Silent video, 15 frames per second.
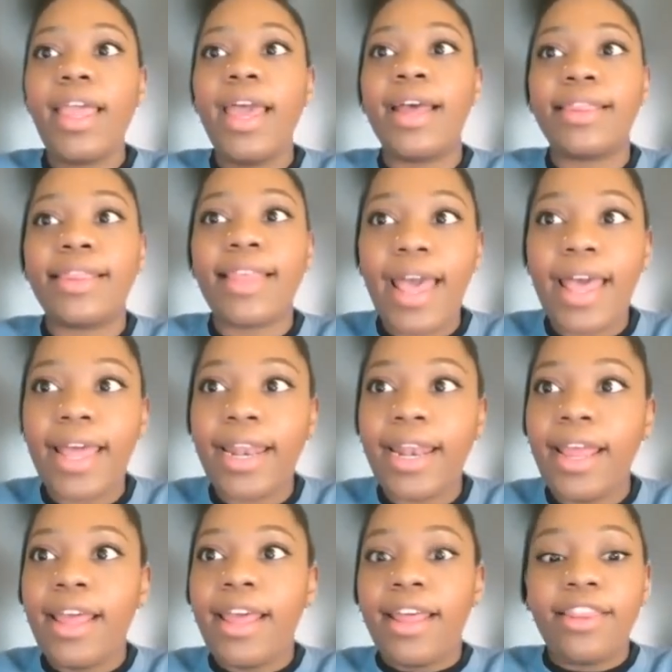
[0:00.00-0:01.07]
And then
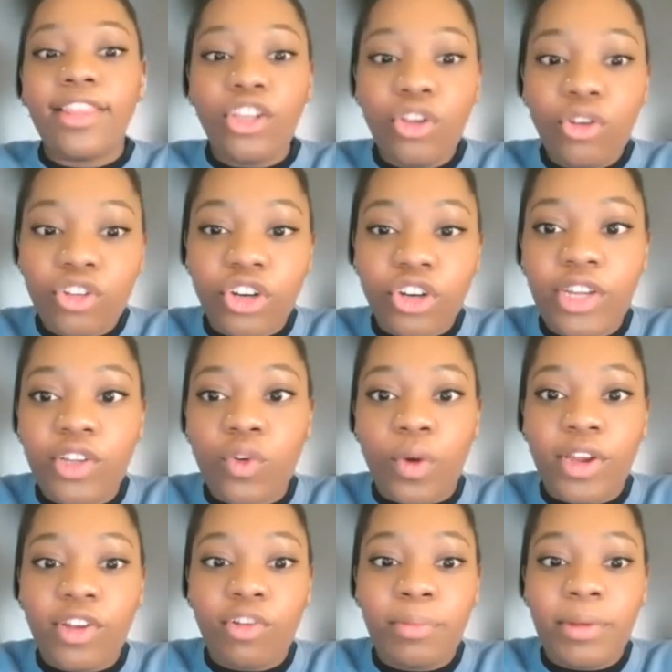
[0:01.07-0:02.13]
the user is
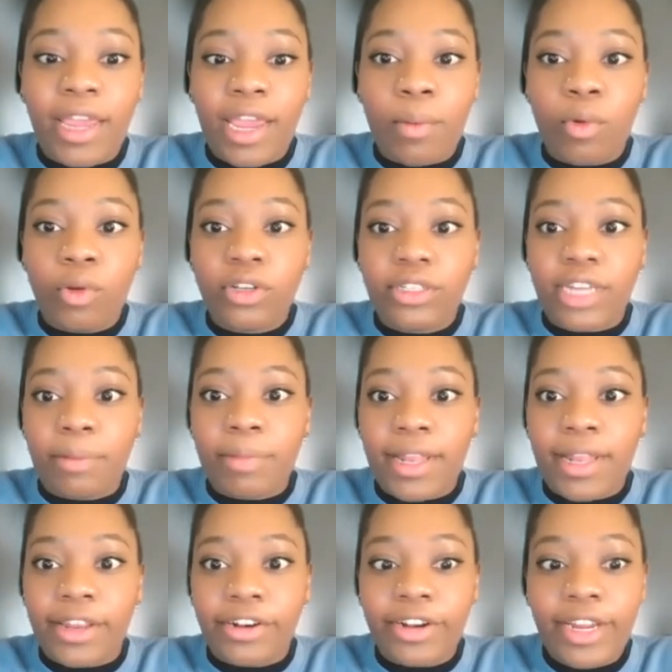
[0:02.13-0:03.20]
going to be able to type that
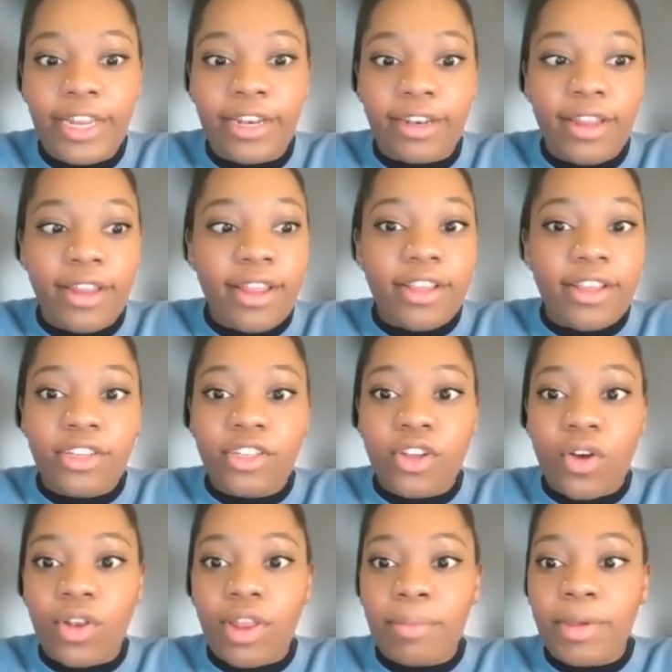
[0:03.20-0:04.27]
letter in.
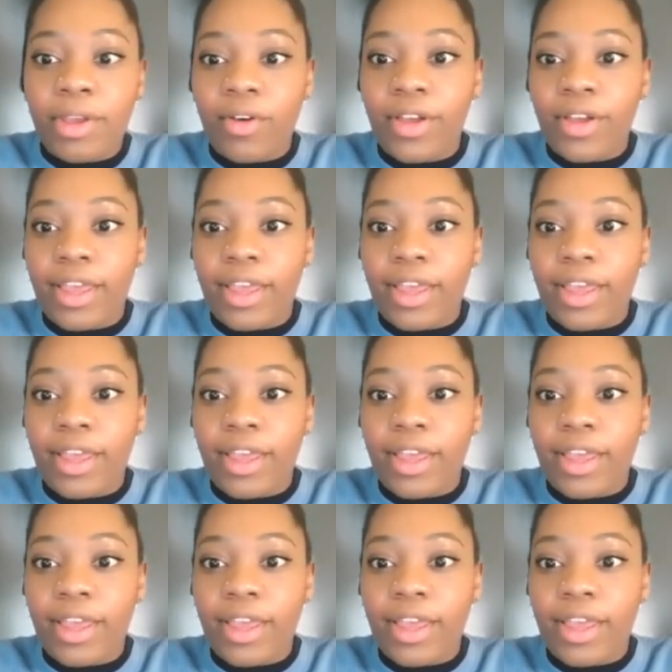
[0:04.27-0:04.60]
So let me the go ahead.